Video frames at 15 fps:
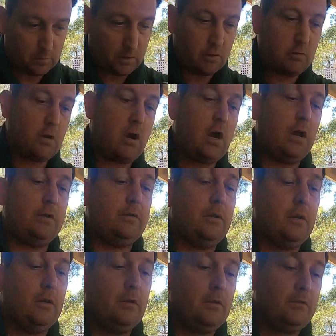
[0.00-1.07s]
Alright,
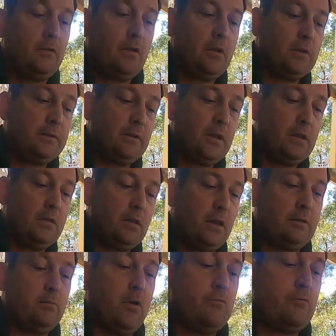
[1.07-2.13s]
so you can see
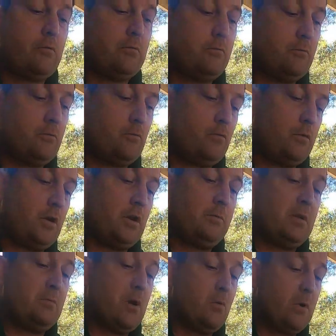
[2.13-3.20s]
that's going to
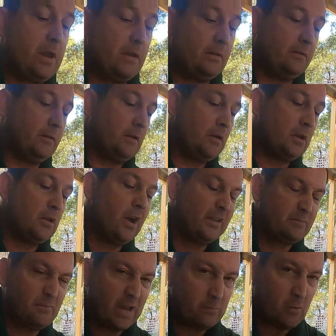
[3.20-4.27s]
be my wings, and I
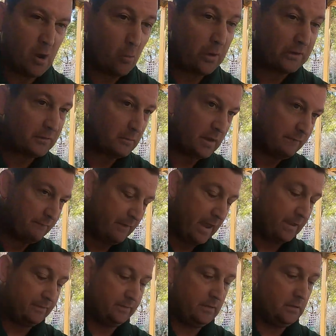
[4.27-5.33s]
like to make my wings a bit
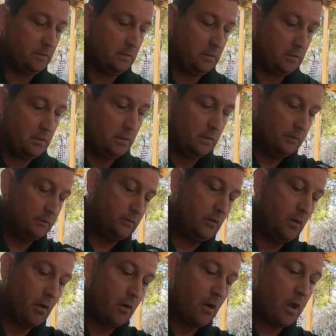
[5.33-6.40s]
fancy.
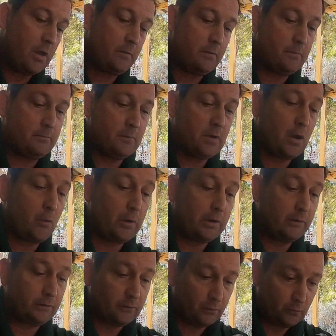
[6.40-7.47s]
So I am
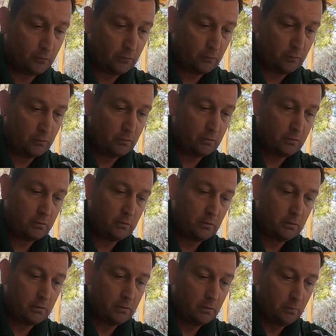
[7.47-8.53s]
going to
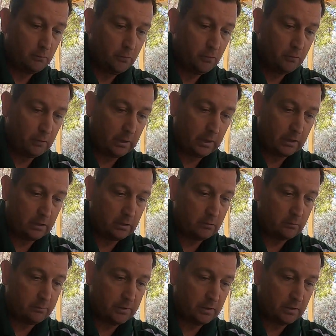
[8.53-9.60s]
put a
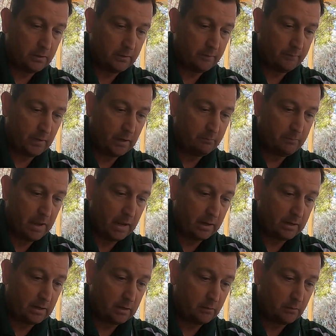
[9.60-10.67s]
little bit of a back
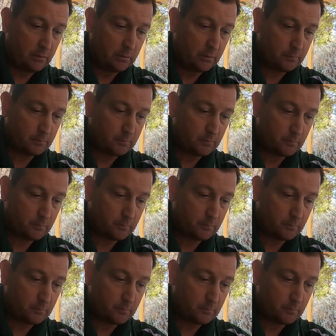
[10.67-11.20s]
cut on it.